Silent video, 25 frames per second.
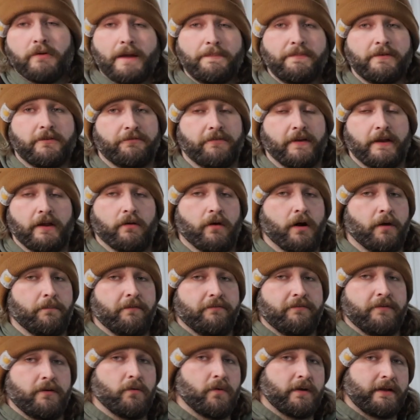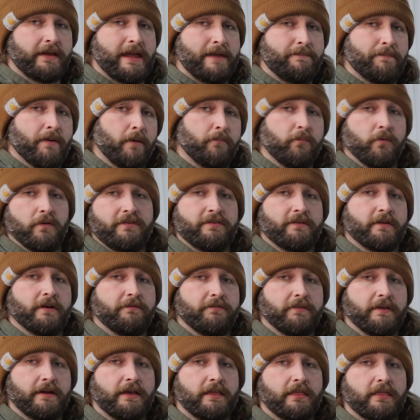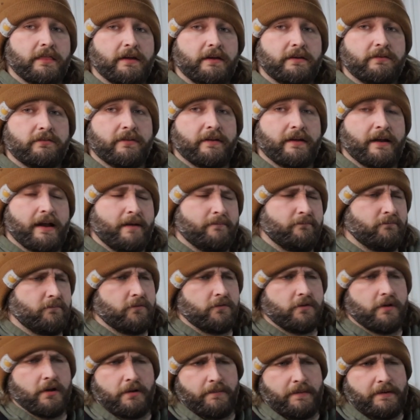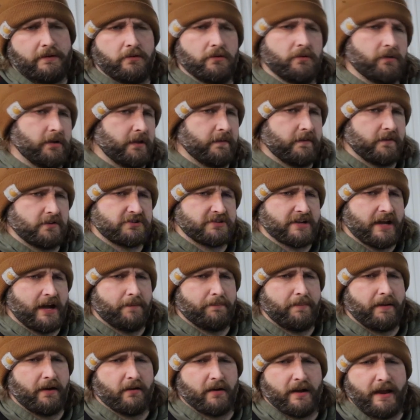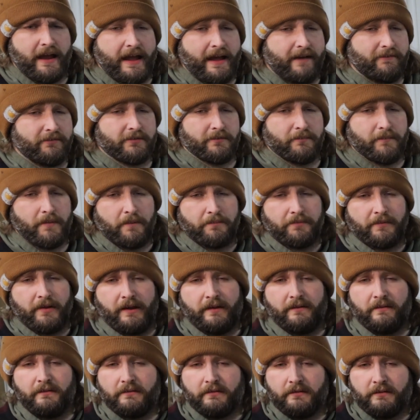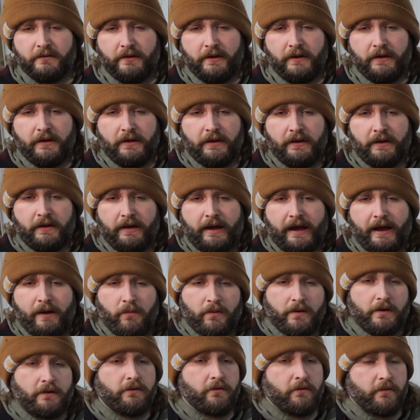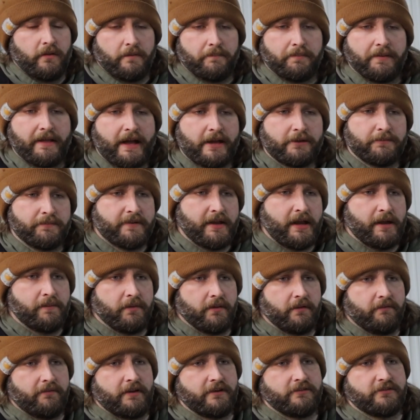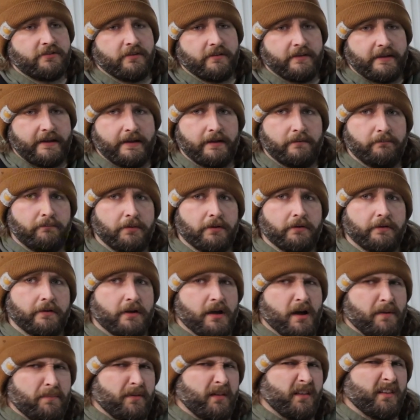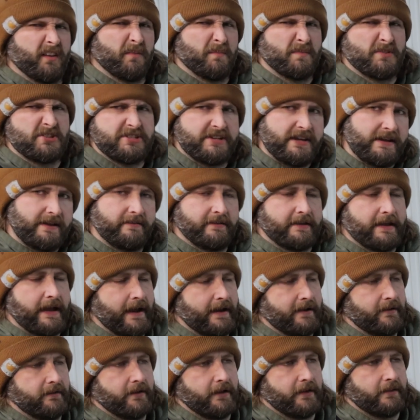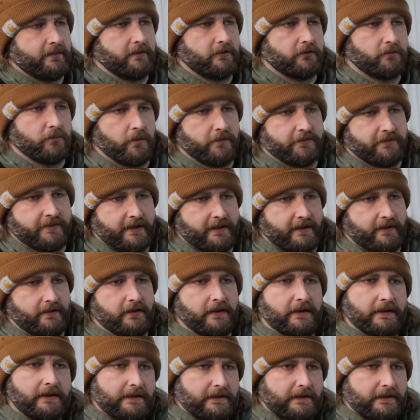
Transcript: wrap this video up, if you want to keep up with stuff like this that I'm going to be doing in the shop here, I have some updates. I want to do the plasma table eventually and build a couple other machines kind of like this once I